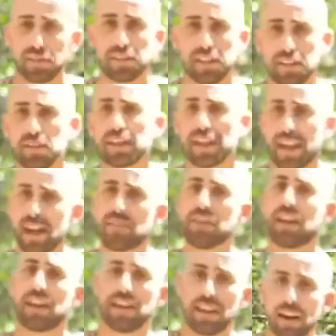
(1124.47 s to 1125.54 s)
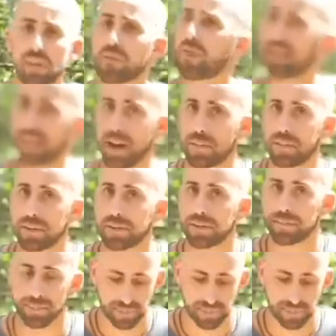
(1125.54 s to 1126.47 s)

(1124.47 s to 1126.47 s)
so then you can have an idea of what happened.